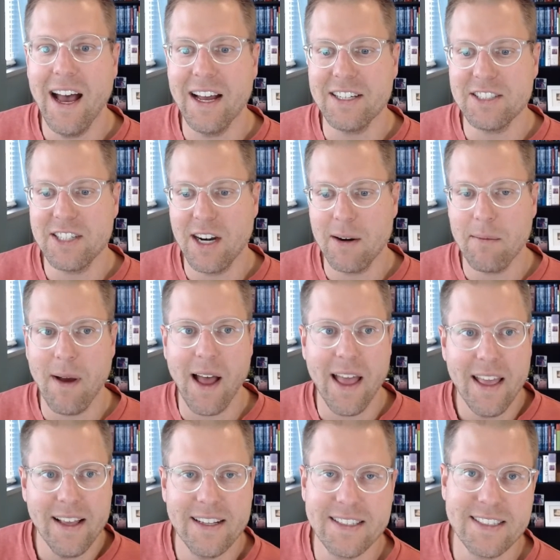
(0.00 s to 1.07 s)

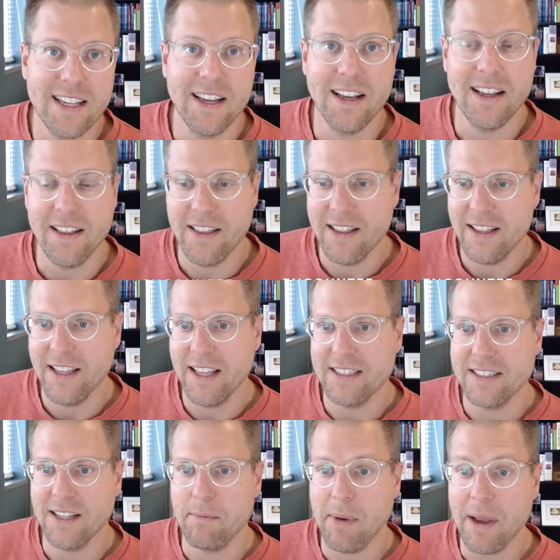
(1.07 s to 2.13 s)
Jeremiah, it's
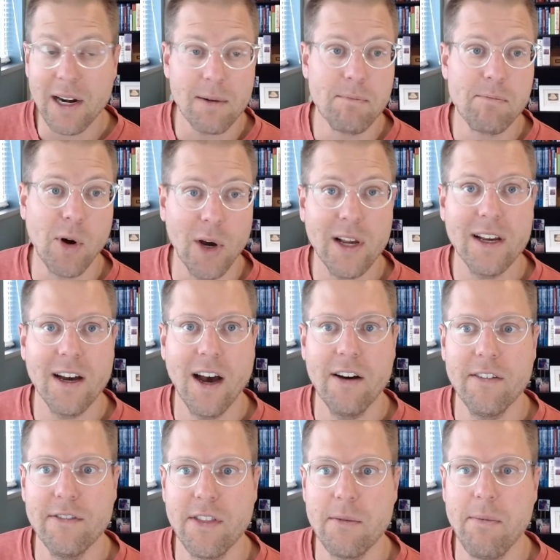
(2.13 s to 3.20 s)
a bigger book
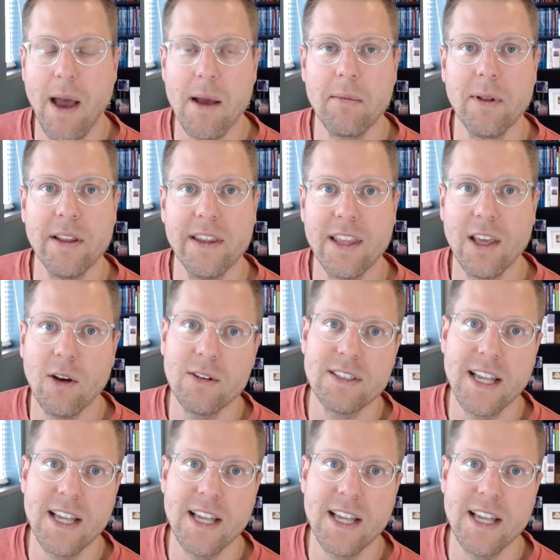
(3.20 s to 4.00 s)
of the Bible in the Old